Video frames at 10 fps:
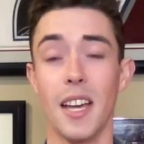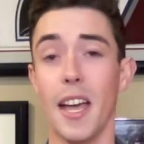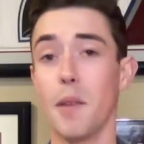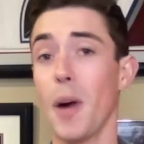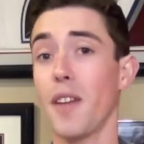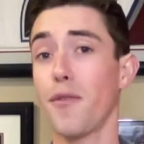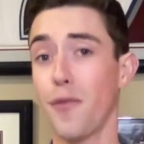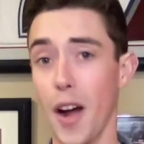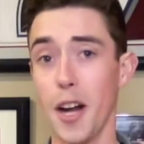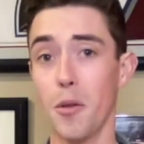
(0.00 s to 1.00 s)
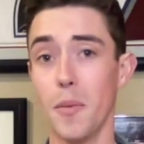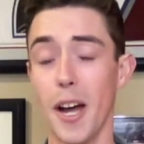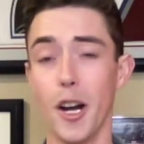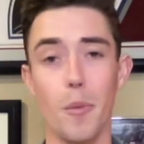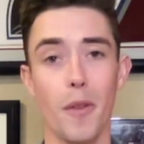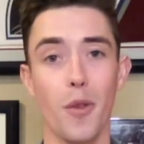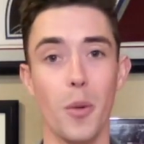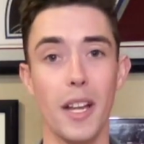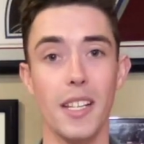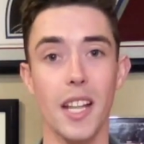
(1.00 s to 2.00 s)
And my final reminder before we
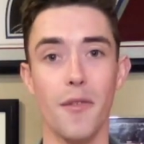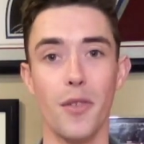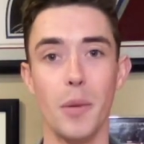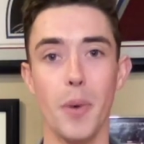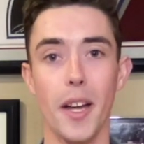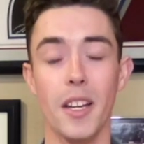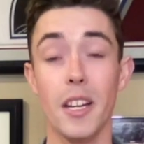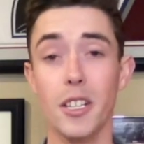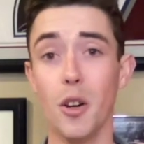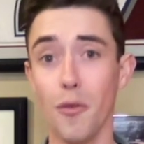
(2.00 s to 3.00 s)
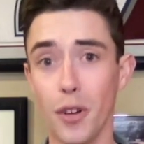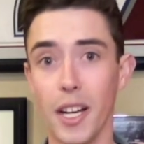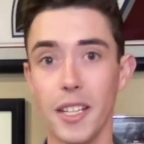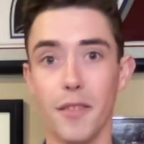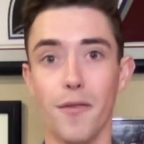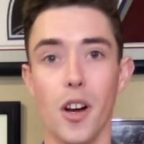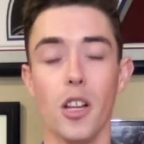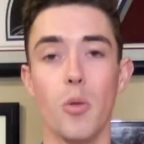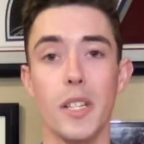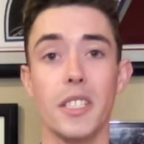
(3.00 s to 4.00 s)
get to that free pick don't forget to
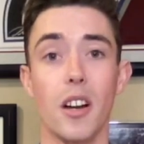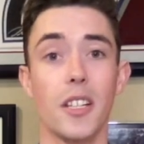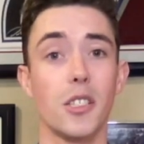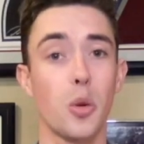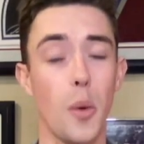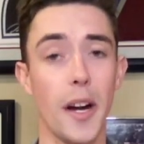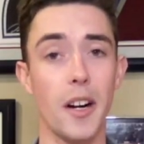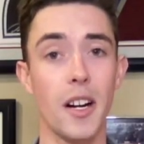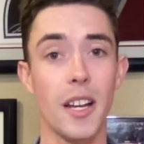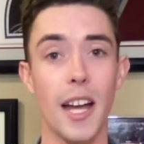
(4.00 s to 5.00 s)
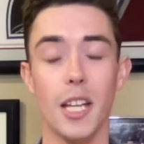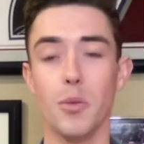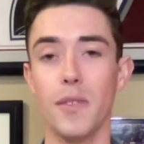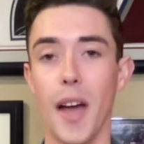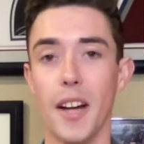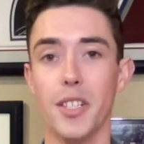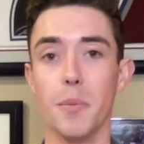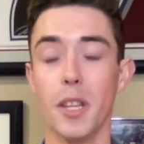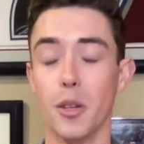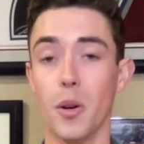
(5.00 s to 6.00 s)
follow us on Twitter as we've actually
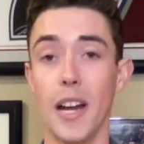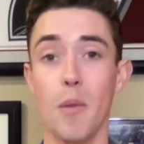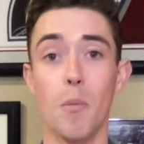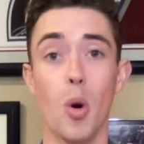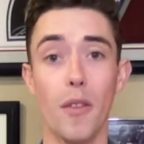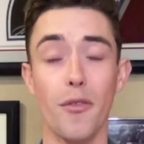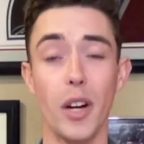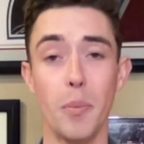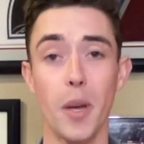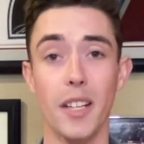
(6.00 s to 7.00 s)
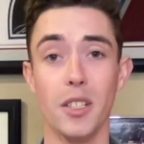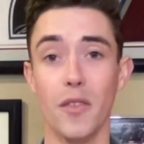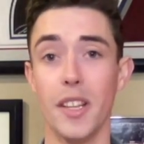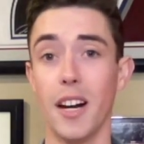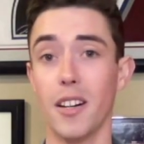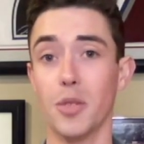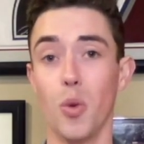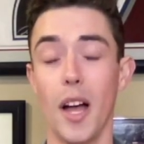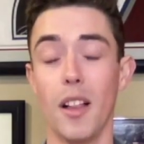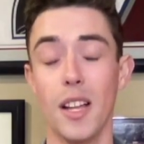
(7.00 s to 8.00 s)
been throwing out more free picks over there as
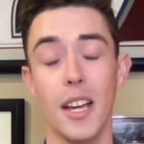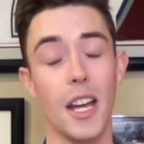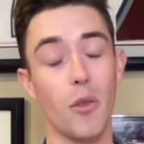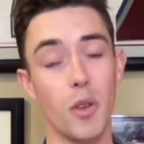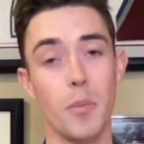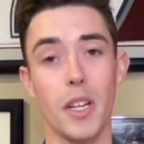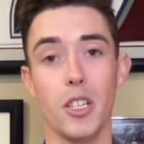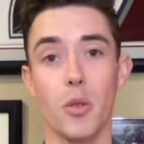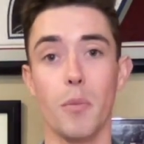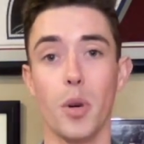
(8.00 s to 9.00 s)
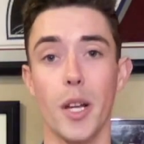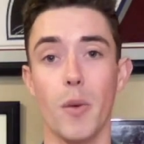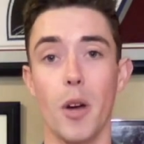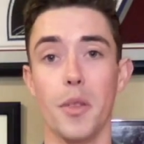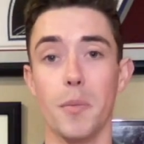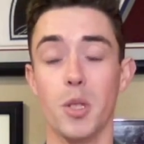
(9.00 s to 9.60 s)
well. And we've been doing pretty well with them.